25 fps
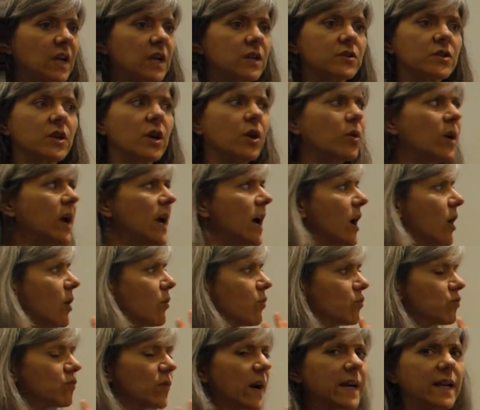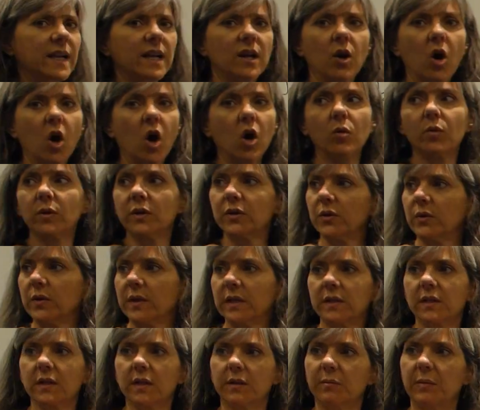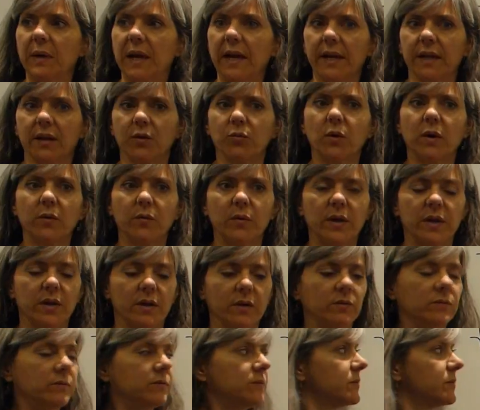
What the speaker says: So right now, all we're doing is combining what we know.